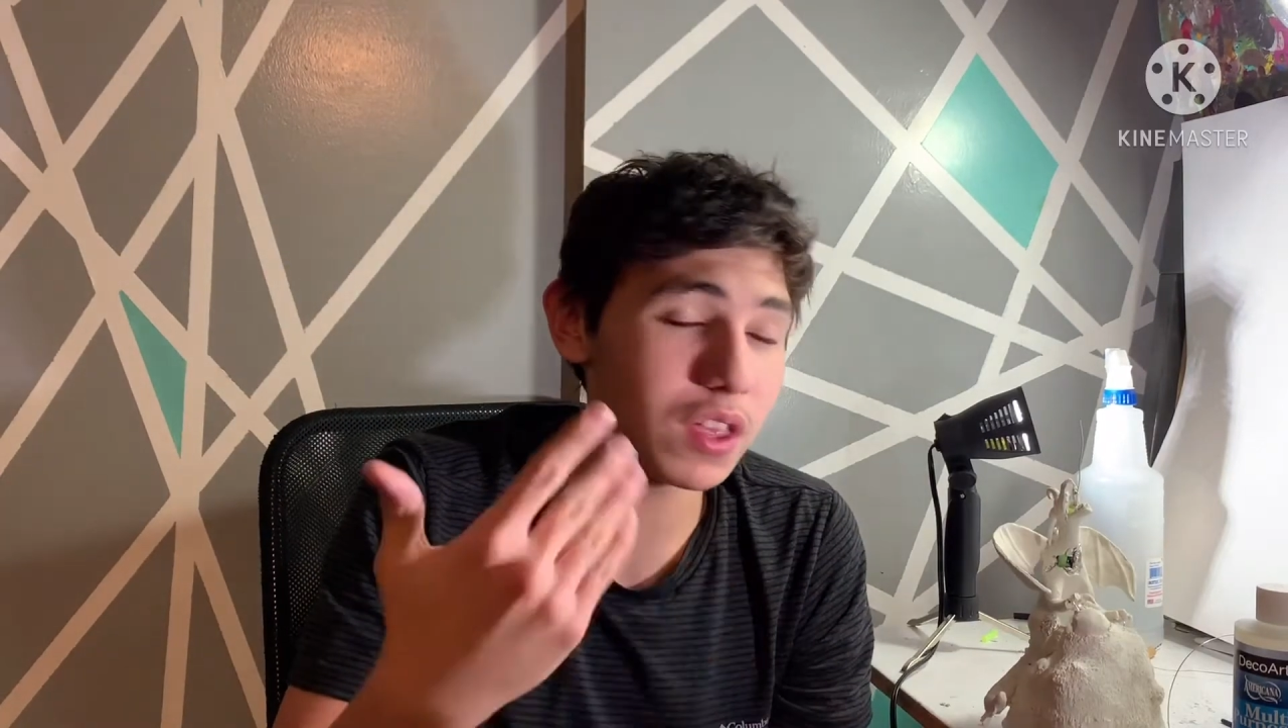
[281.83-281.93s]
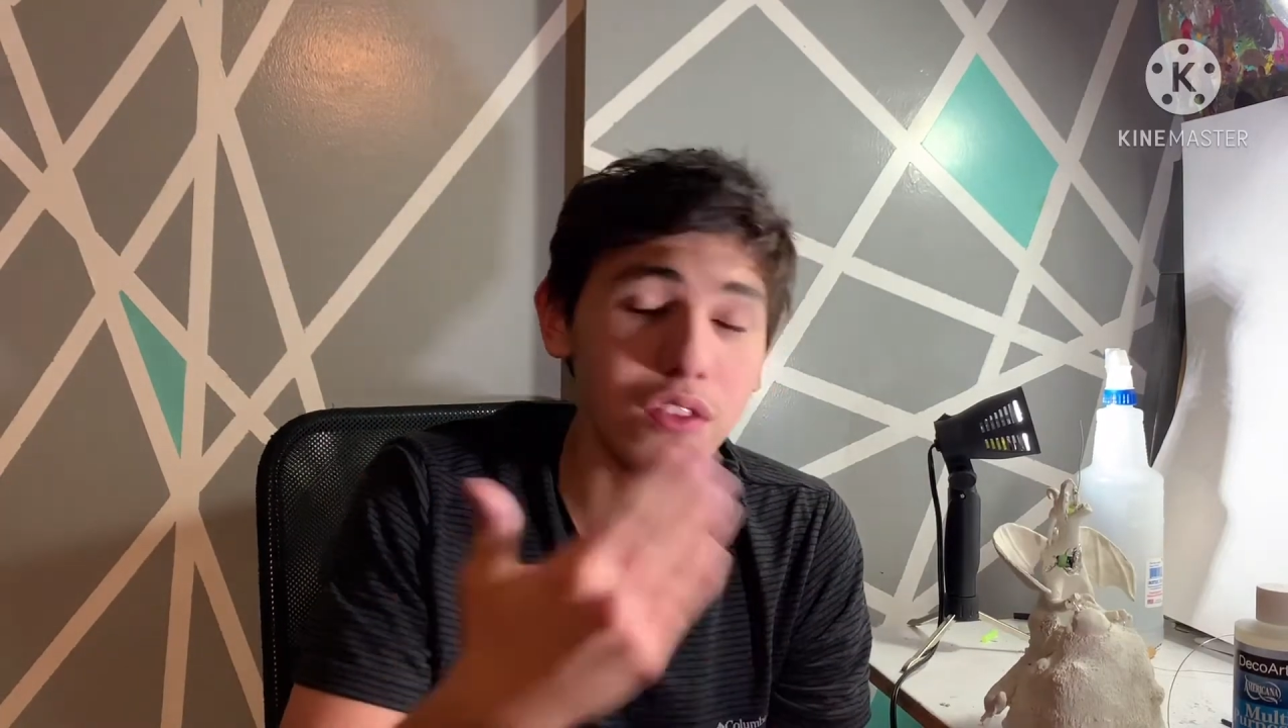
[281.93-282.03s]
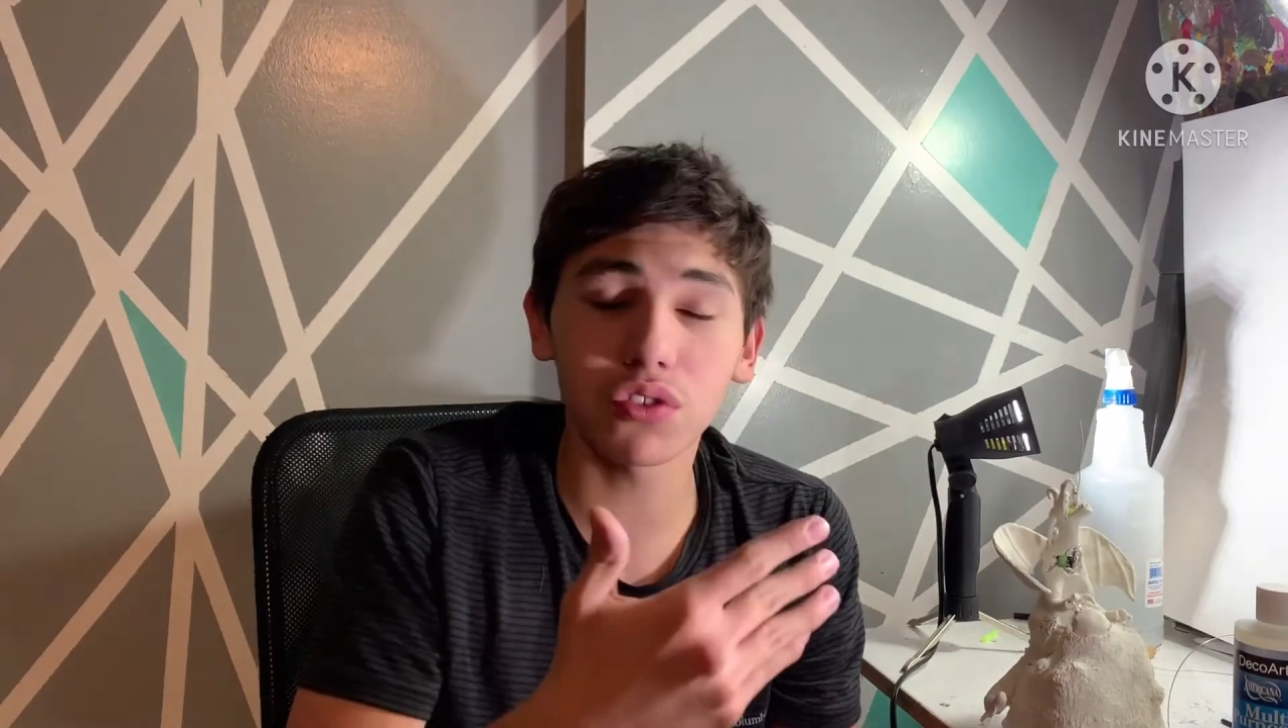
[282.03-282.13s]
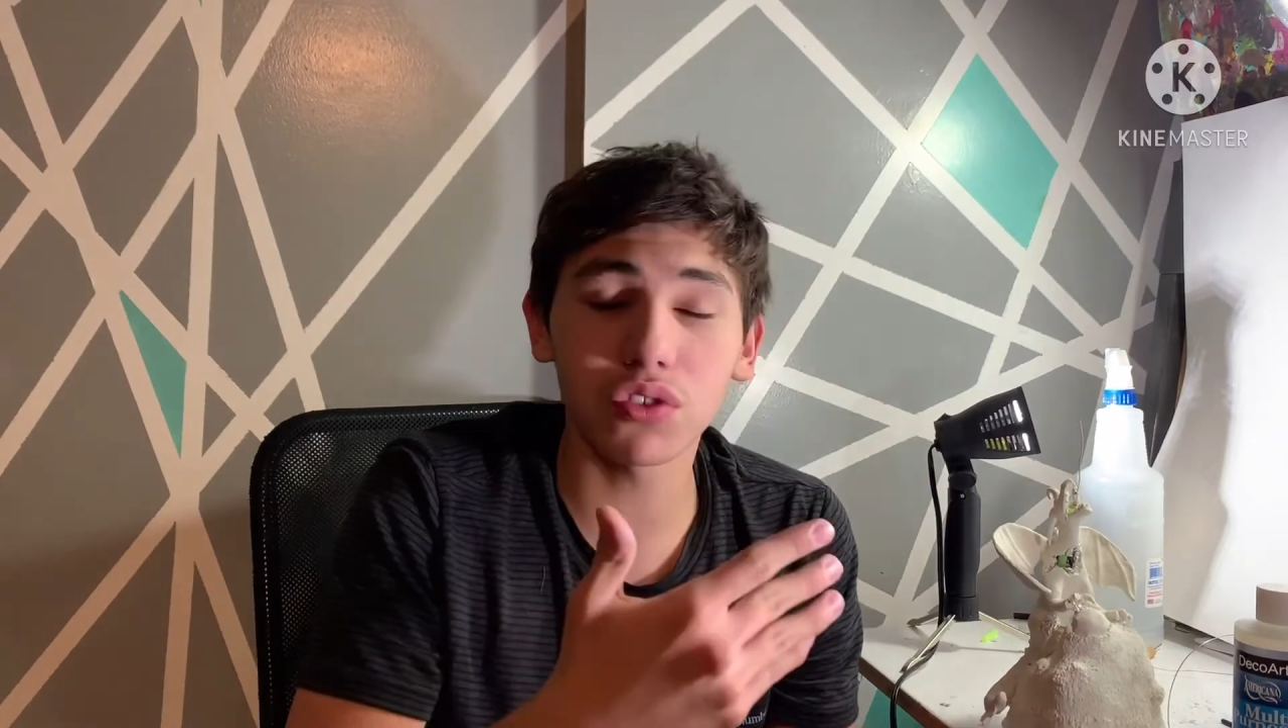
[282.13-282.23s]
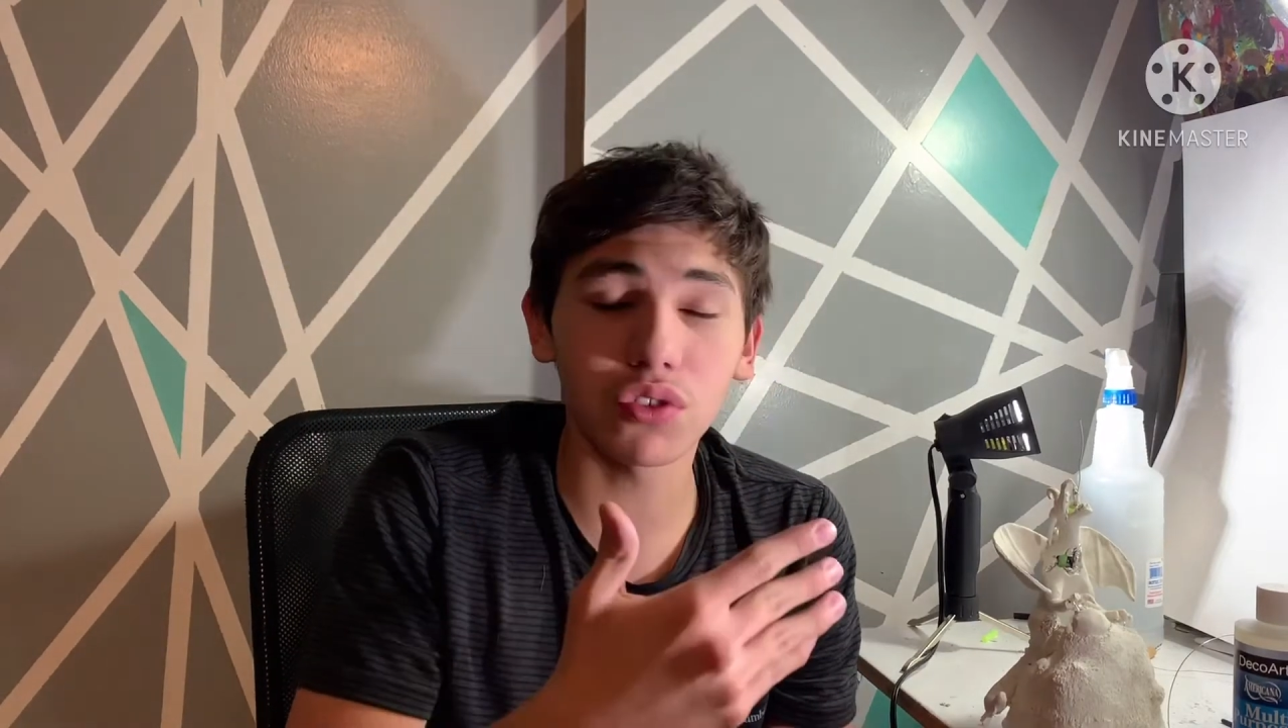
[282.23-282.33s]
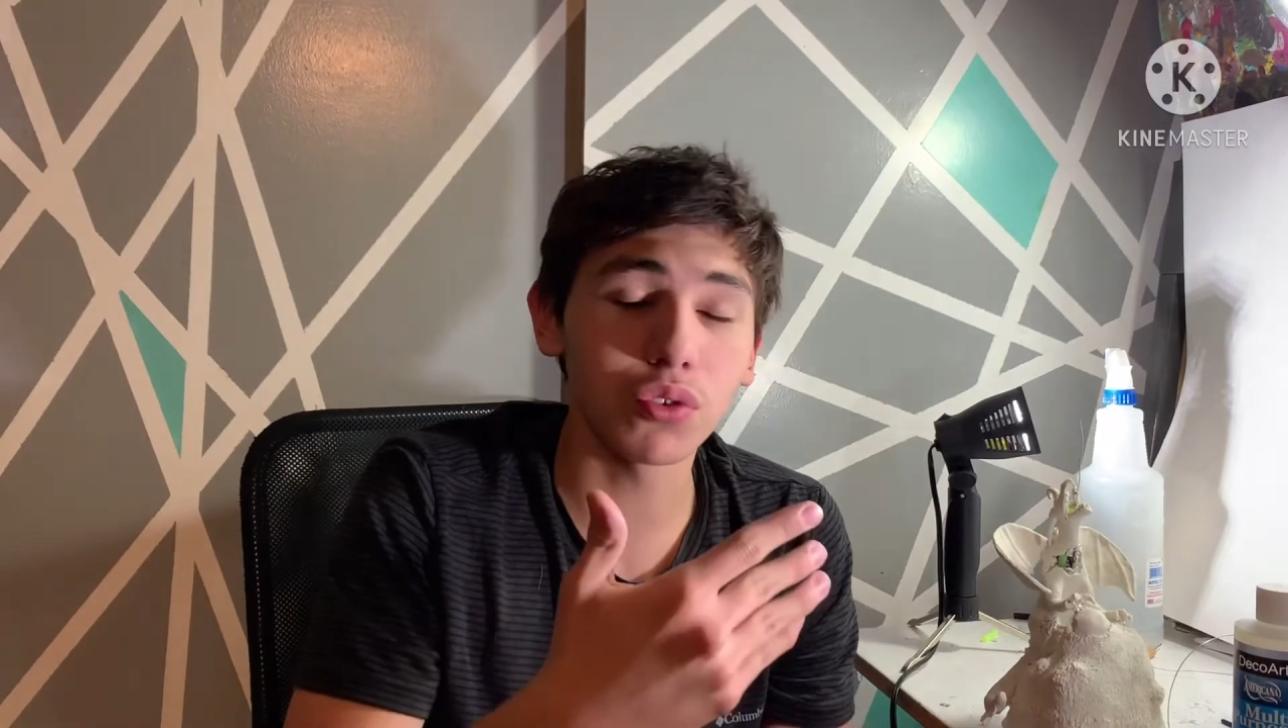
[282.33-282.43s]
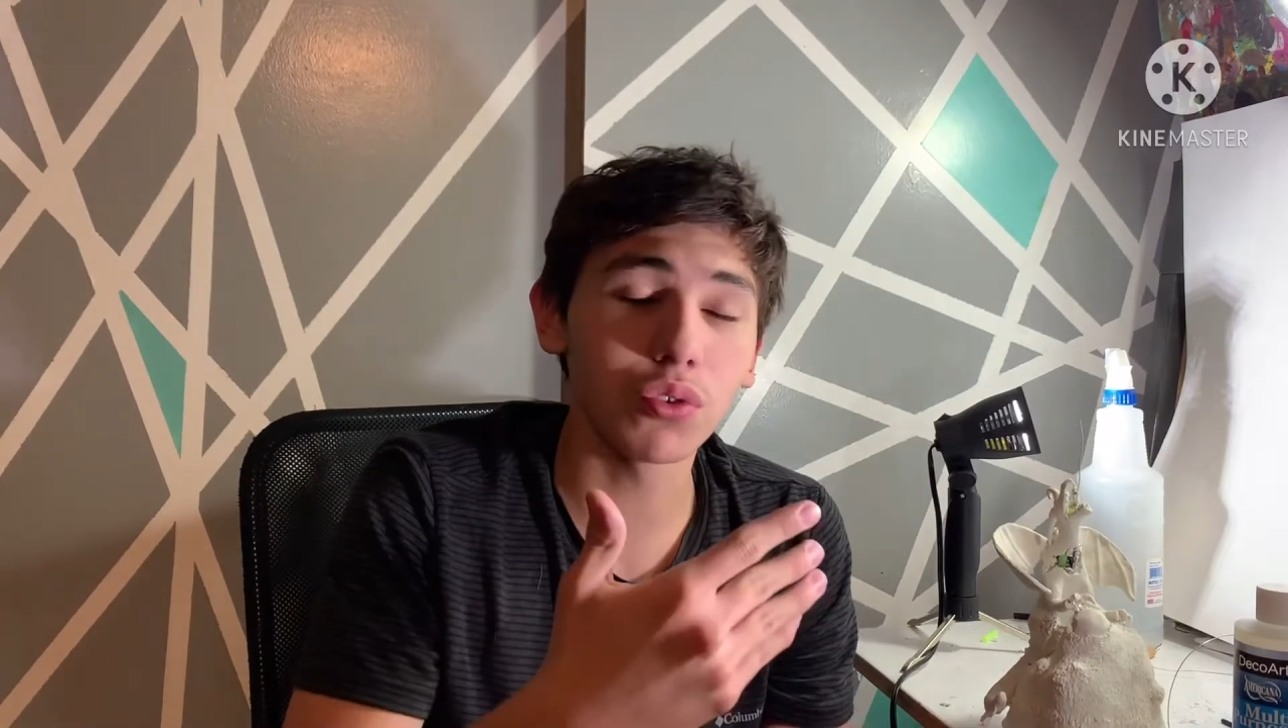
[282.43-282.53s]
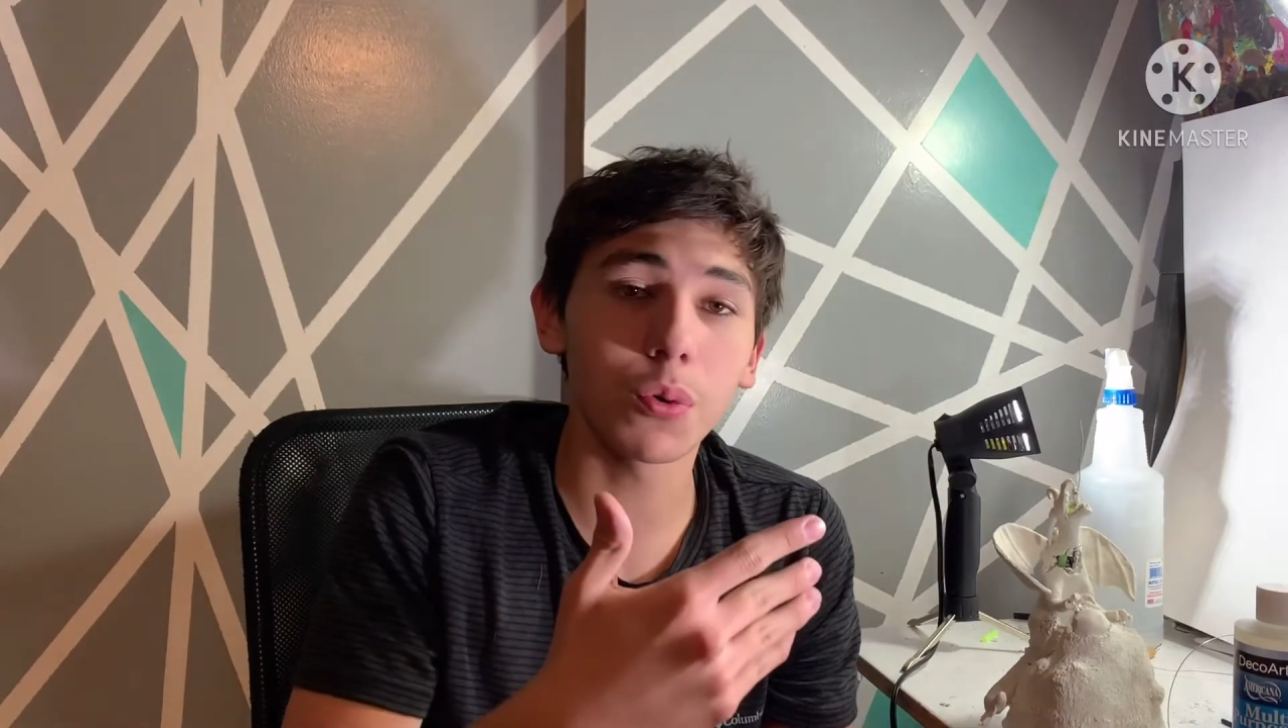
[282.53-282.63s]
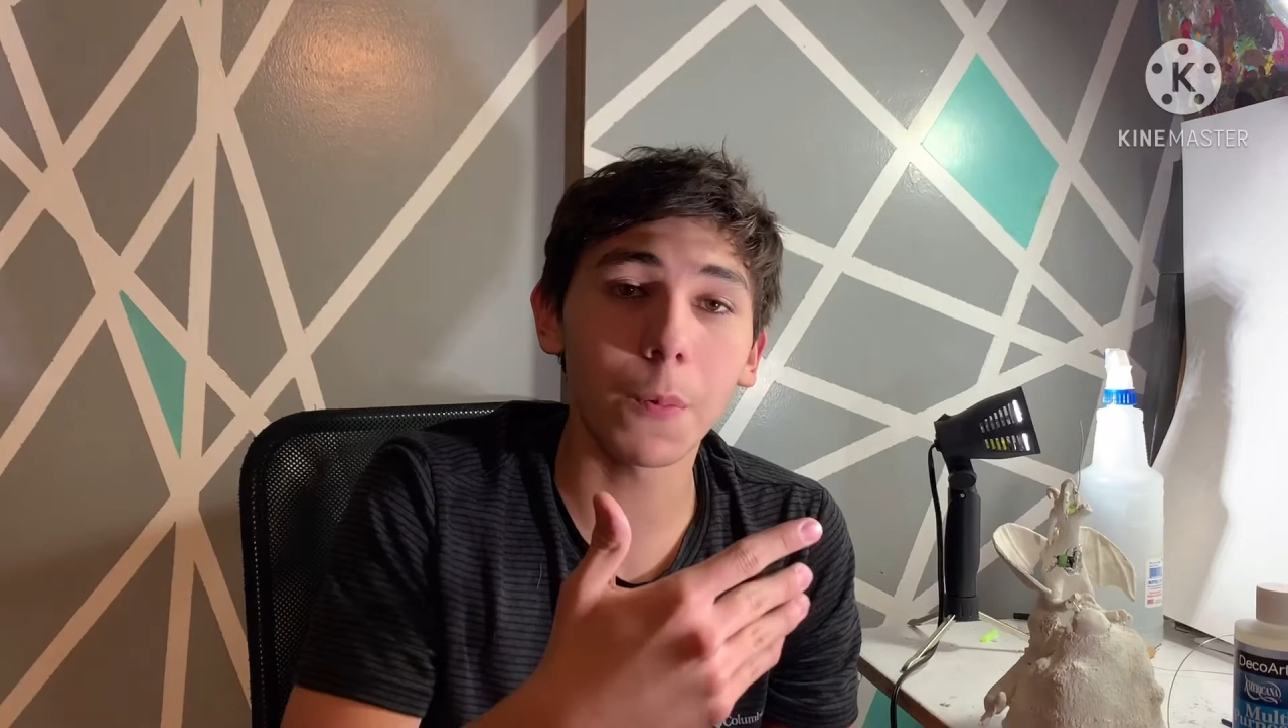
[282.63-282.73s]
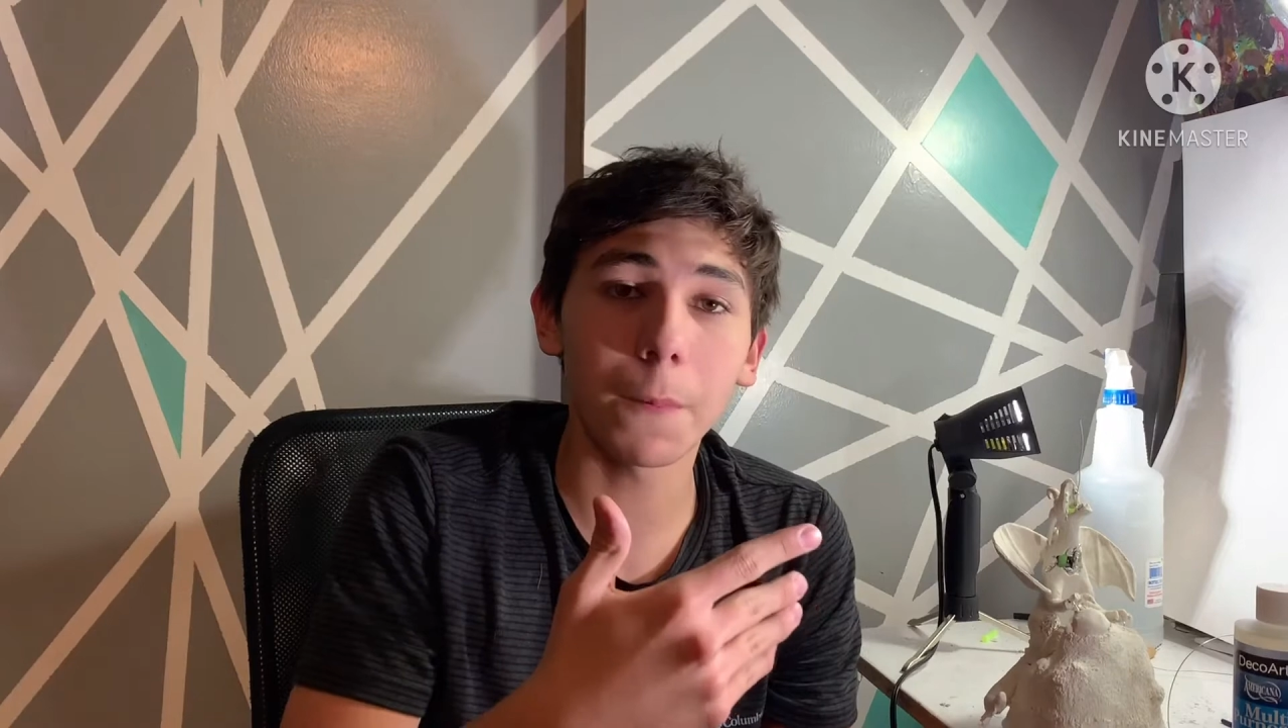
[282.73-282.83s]

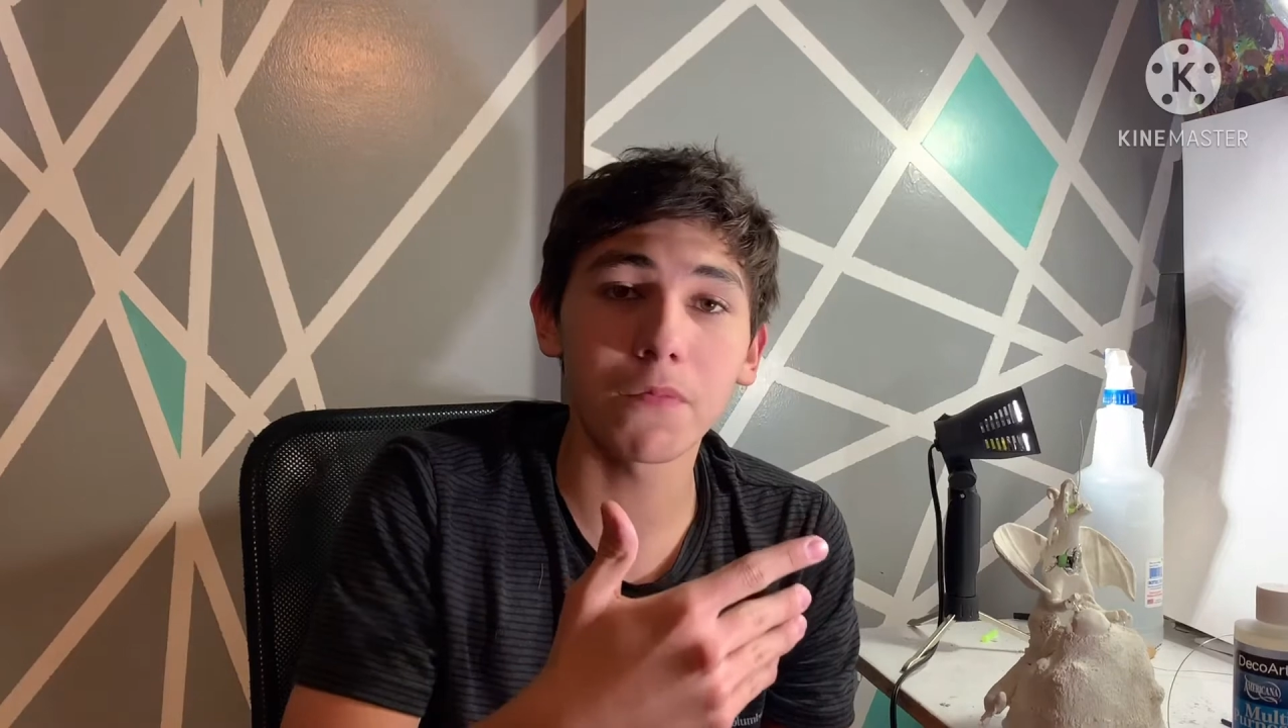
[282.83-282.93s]
into